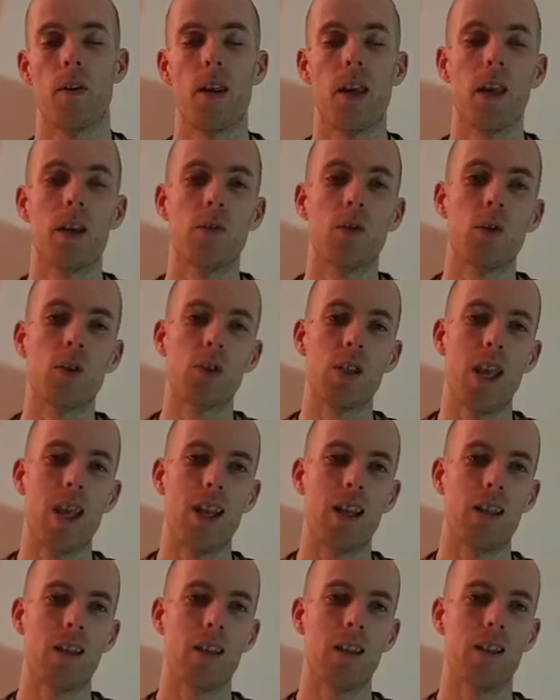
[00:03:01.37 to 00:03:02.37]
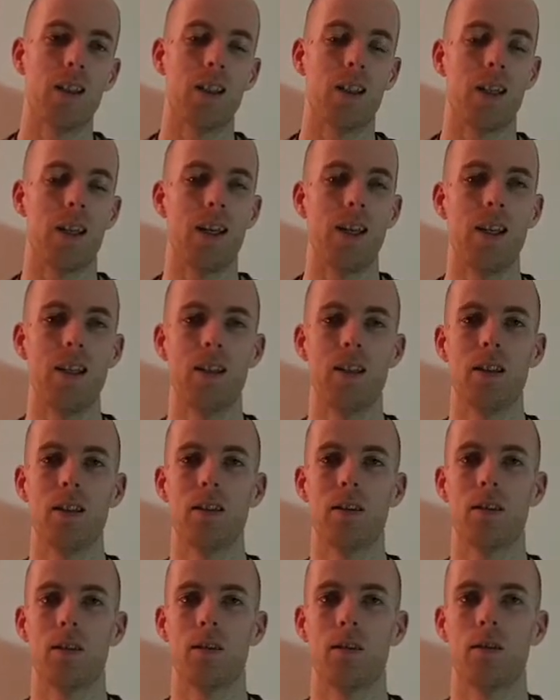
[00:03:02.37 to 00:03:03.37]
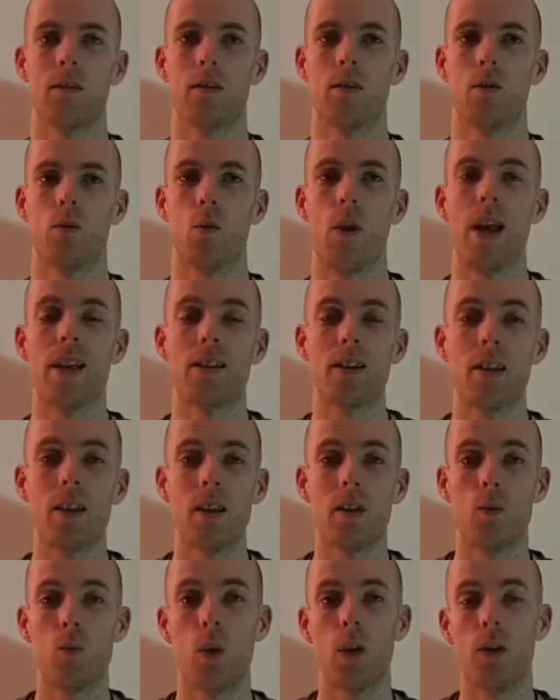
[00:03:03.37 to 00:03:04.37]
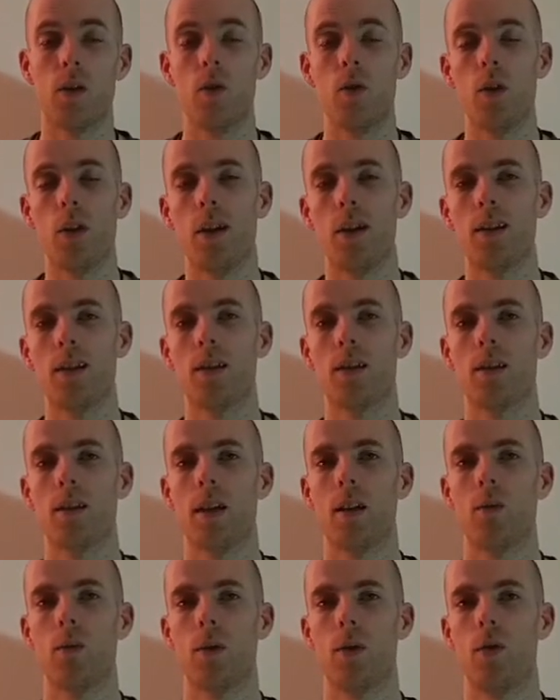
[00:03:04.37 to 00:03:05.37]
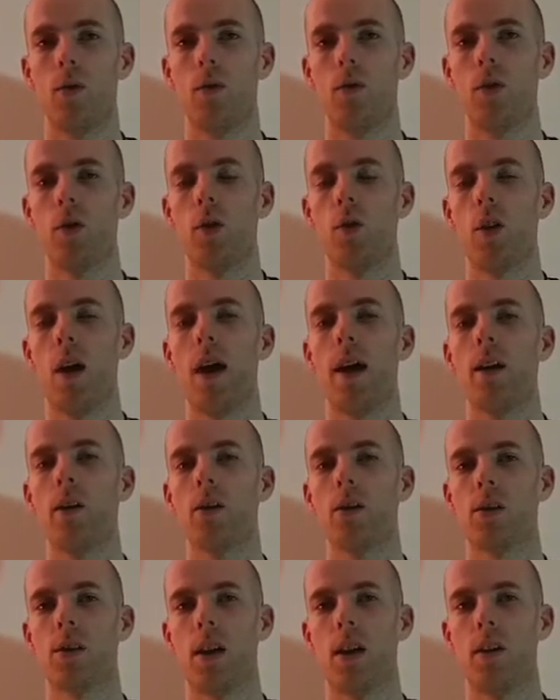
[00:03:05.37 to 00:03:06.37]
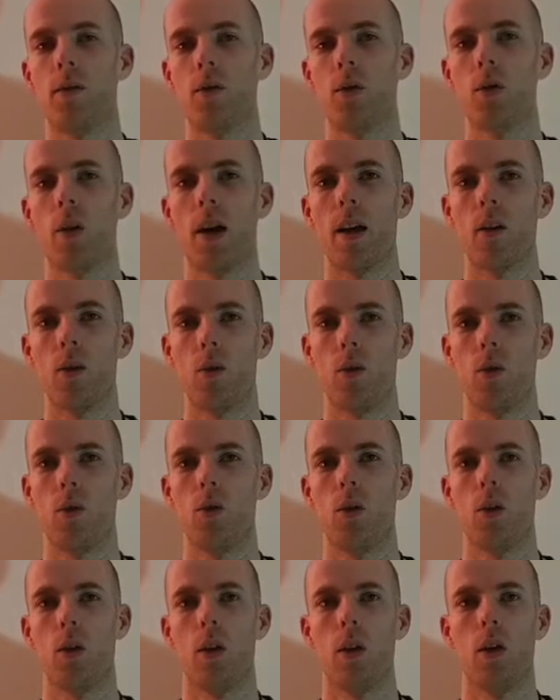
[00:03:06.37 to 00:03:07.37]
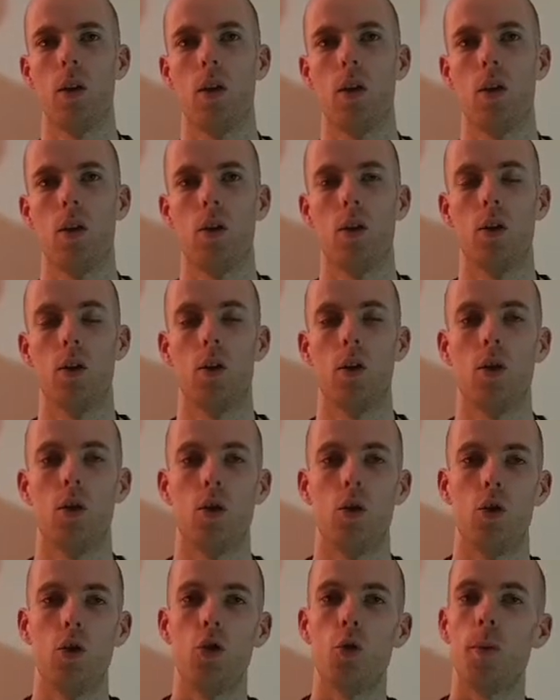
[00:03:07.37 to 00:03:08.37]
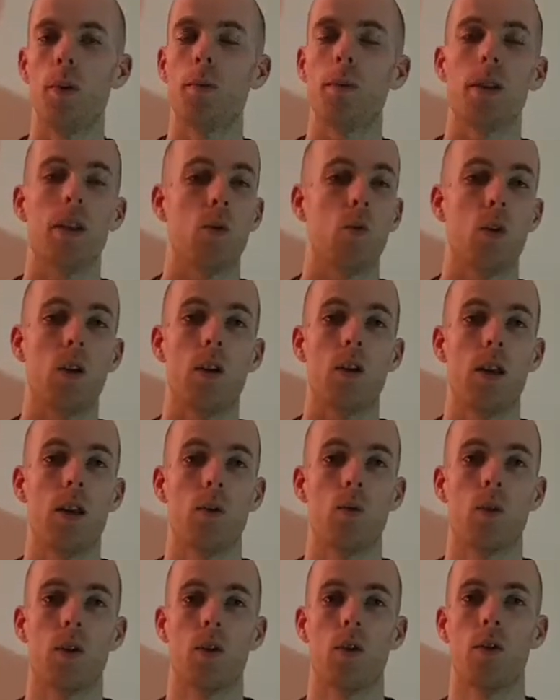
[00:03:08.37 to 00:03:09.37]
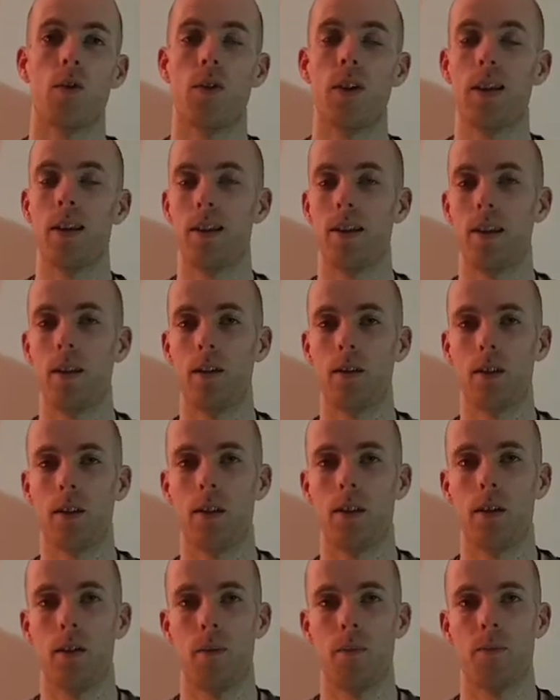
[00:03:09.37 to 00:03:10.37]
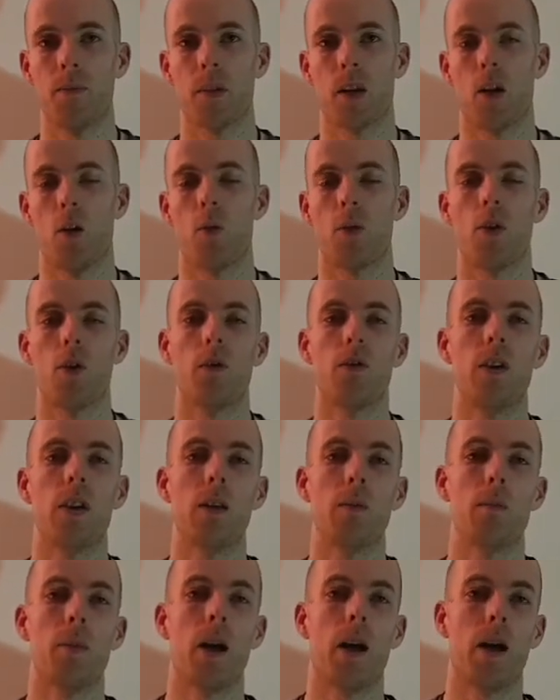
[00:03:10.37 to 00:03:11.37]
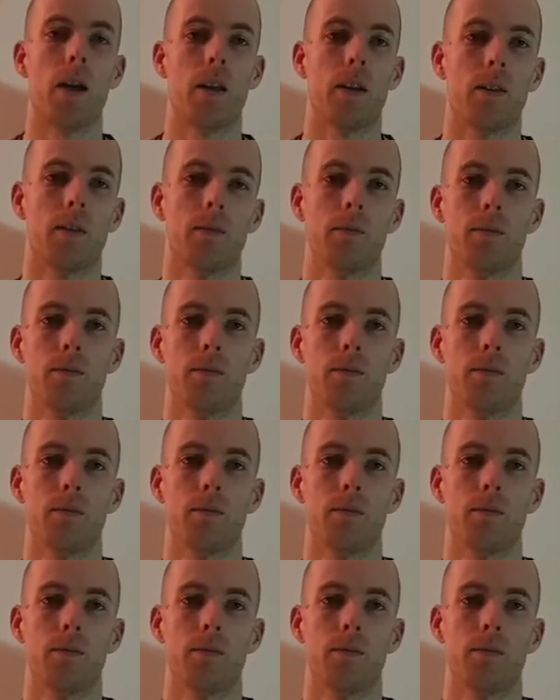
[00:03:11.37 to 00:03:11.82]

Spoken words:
Then if there's anything that isn't resonating with you, that isn't sitting with you for your higher self, your higher good, you'll be able to get rid of that without feeling guilty or without feeling bad.